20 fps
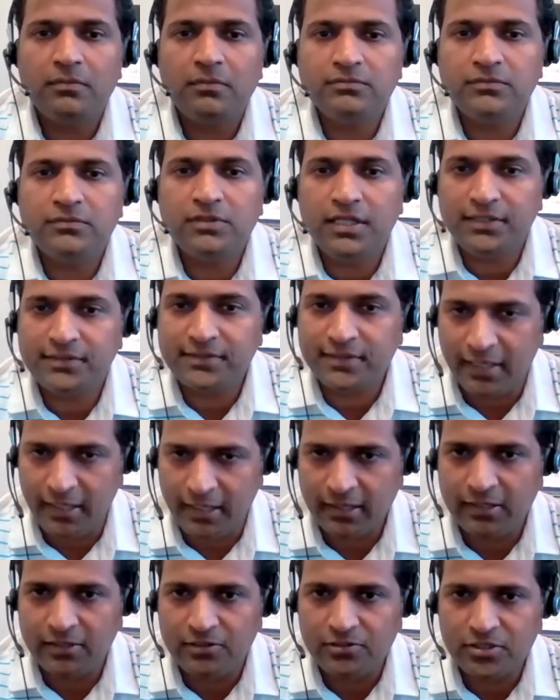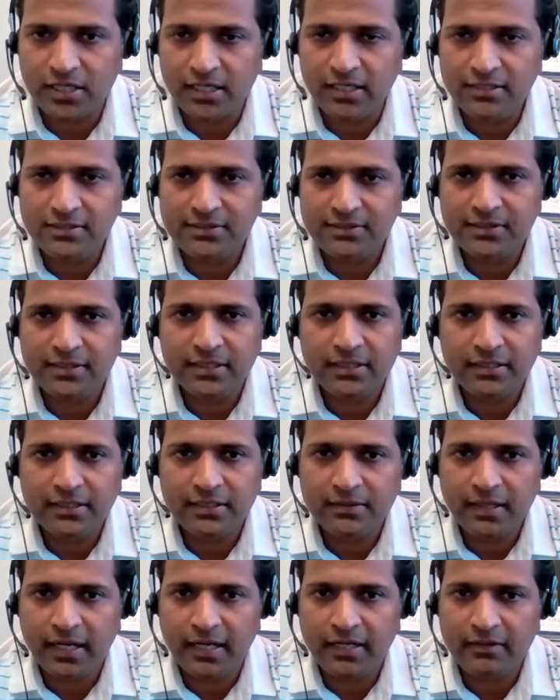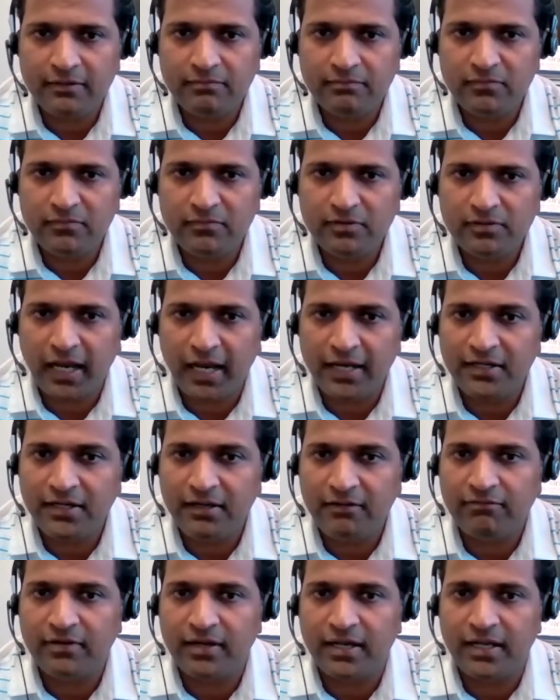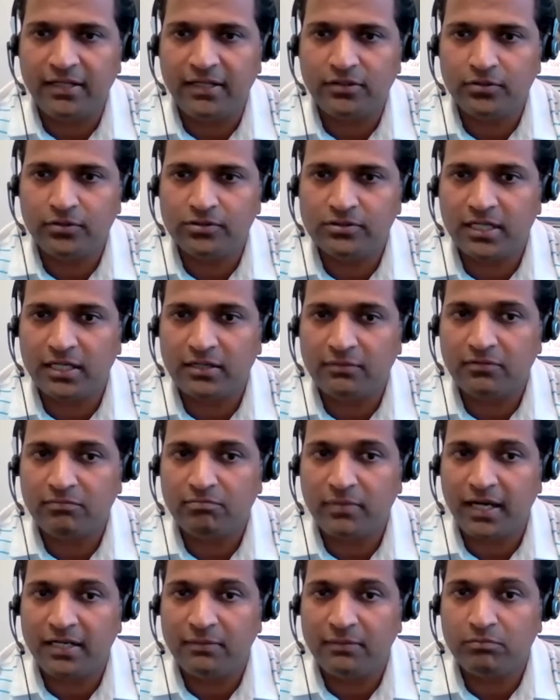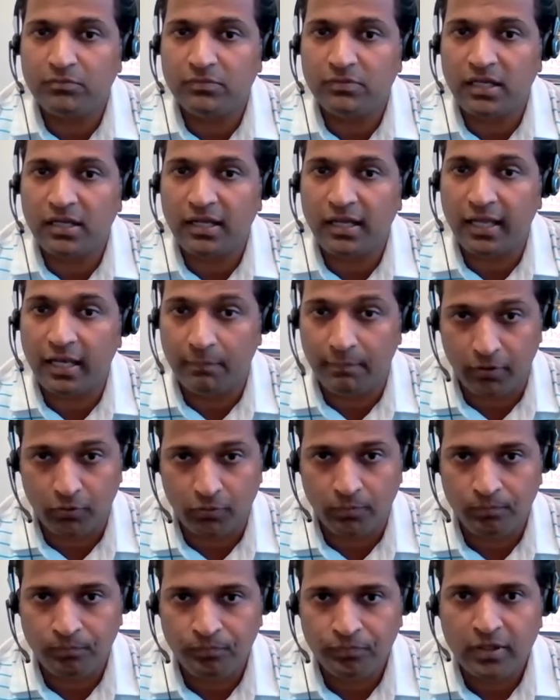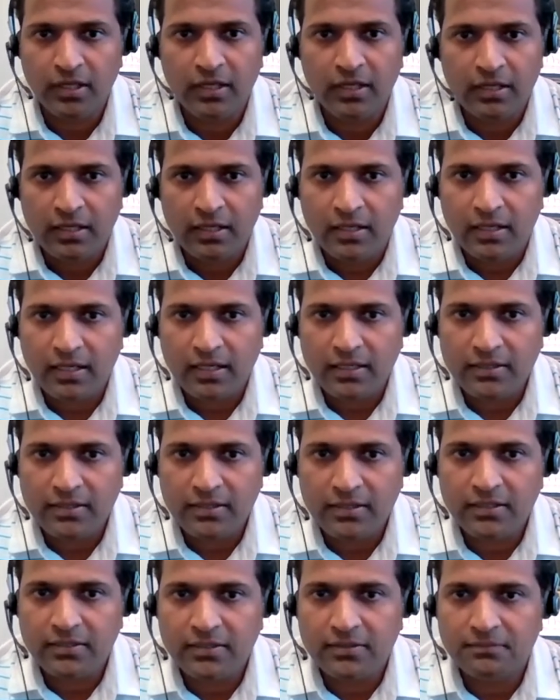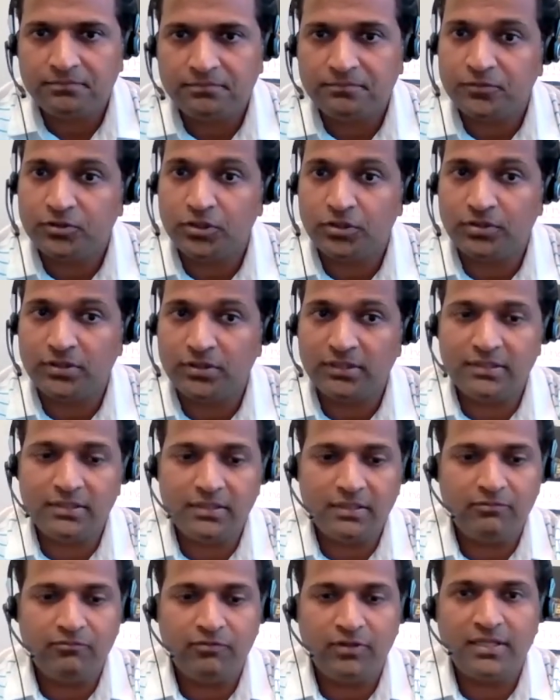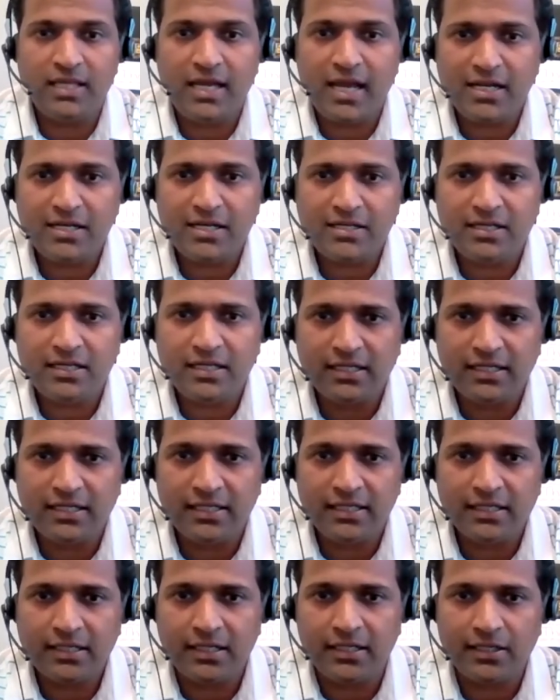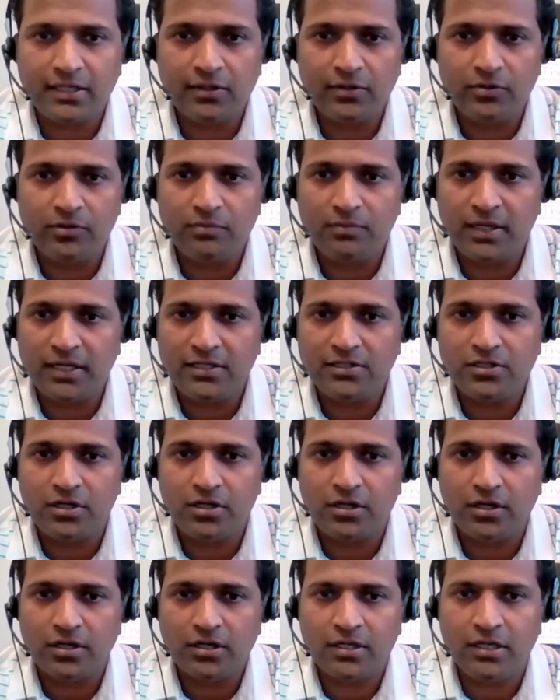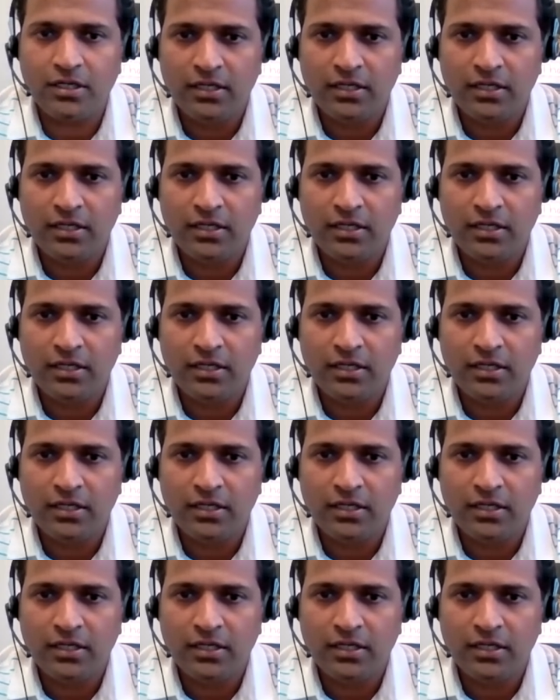these clinical trials and identify those that might help you. And so with that, I conclude my talk